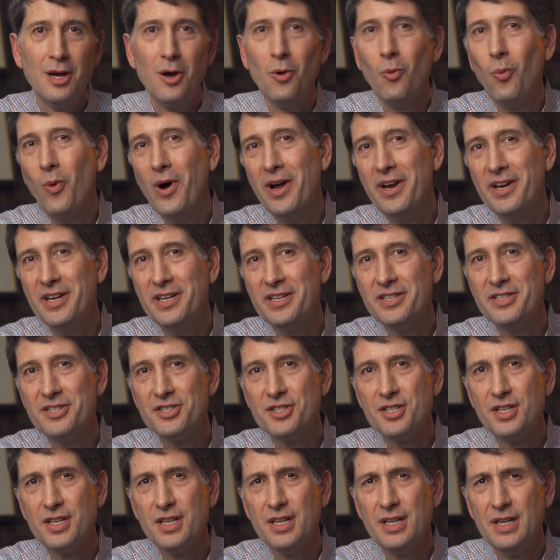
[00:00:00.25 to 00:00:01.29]
What
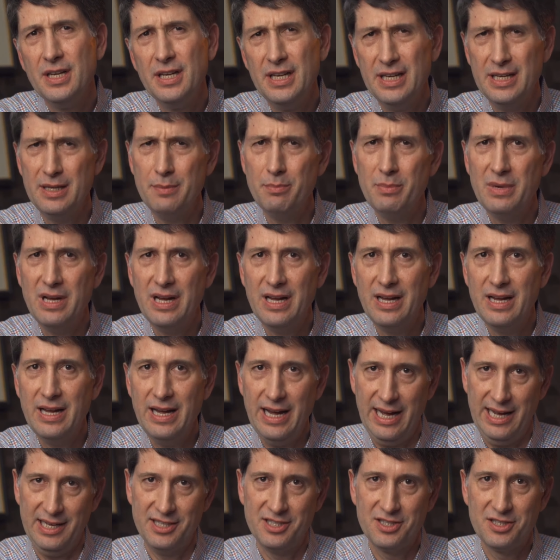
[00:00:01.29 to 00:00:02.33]
is
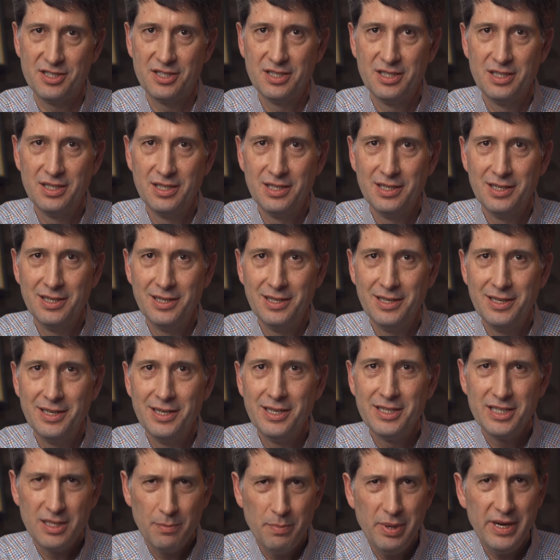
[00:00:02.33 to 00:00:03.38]
MS?
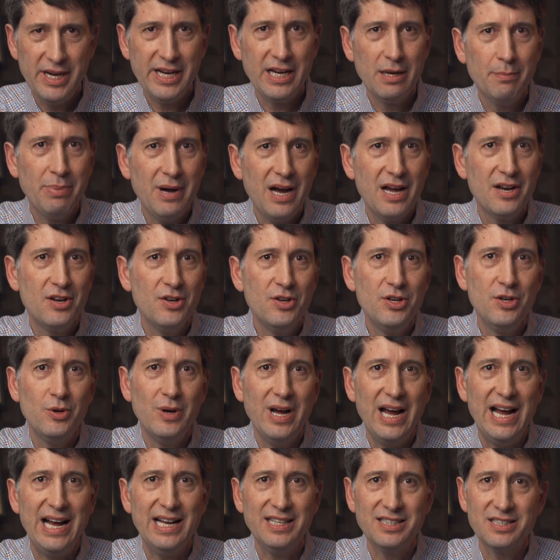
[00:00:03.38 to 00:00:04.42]
Depending upon who you
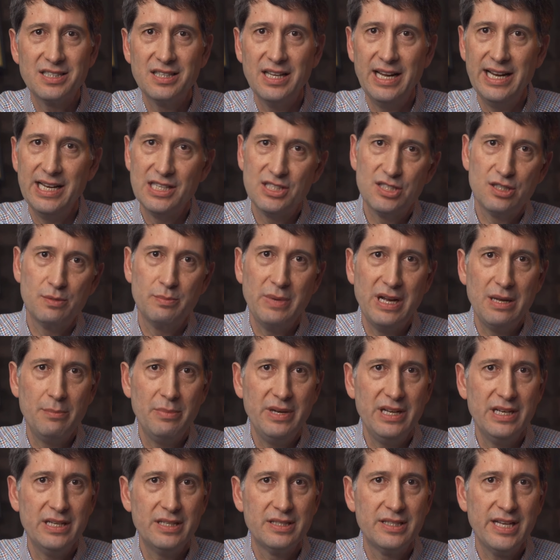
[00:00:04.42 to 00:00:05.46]
ask, the answer might
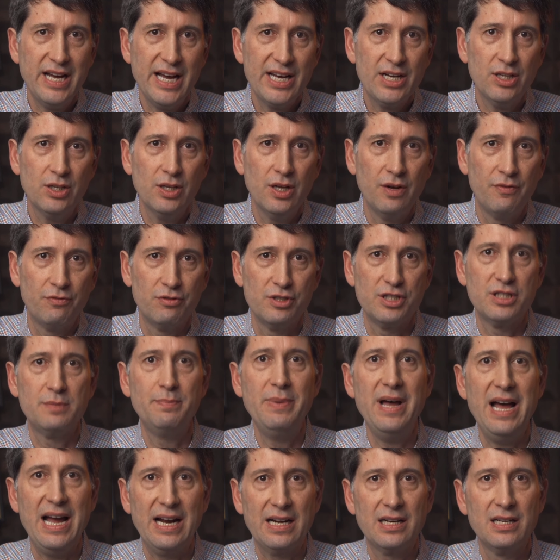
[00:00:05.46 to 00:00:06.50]
be a title of
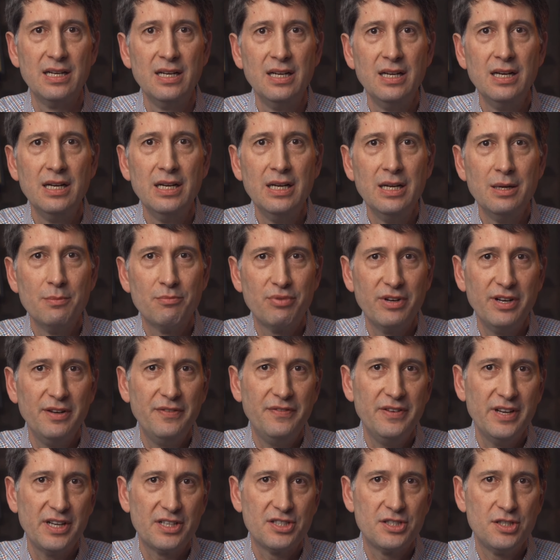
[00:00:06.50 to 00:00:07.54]
respect
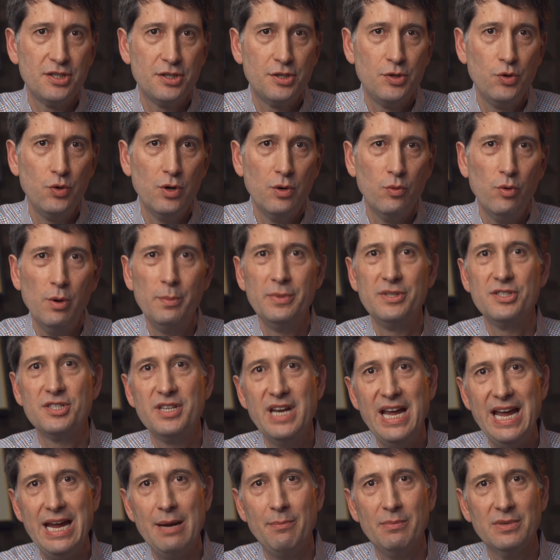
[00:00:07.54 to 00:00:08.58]
prefixed to a woman's
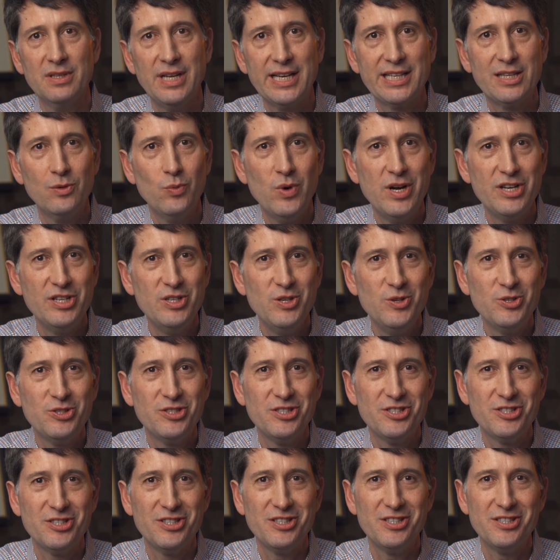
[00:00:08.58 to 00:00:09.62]
name, like the one used
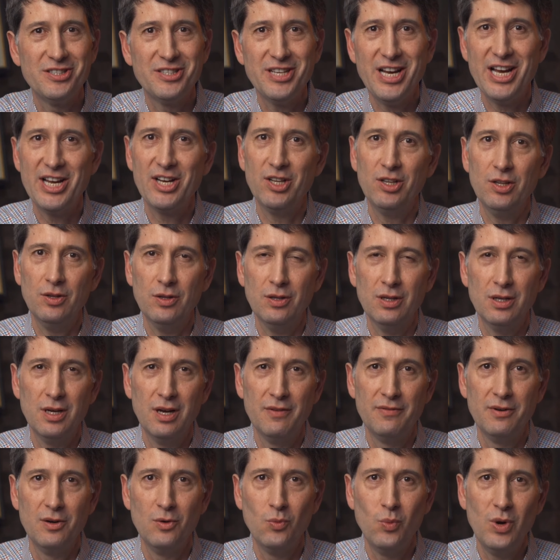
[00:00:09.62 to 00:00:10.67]
as the title
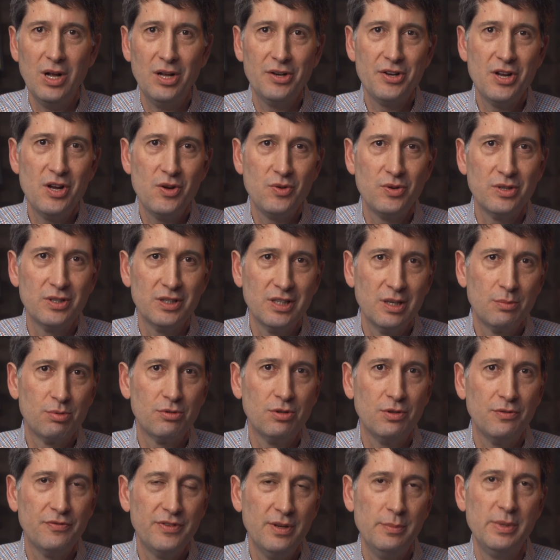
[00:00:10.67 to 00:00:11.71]
of a well-known
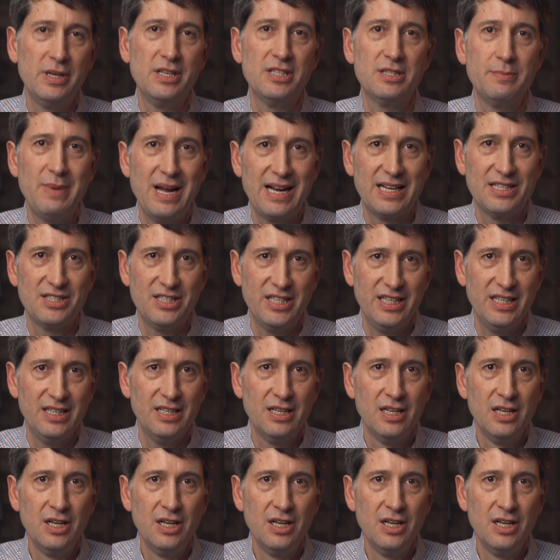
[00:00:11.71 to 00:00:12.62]
liberal feminist magazine,